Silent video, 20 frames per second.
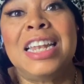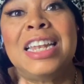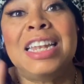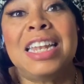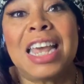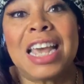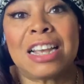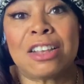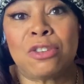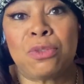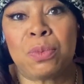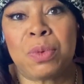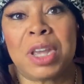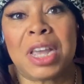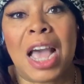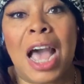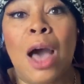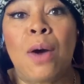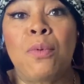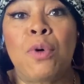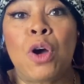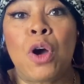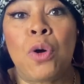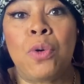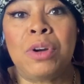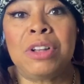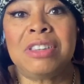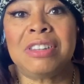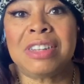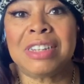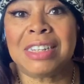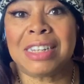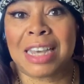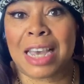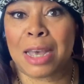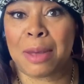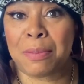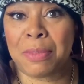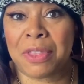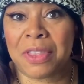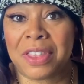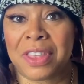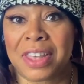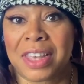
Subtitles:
next week I will go into depth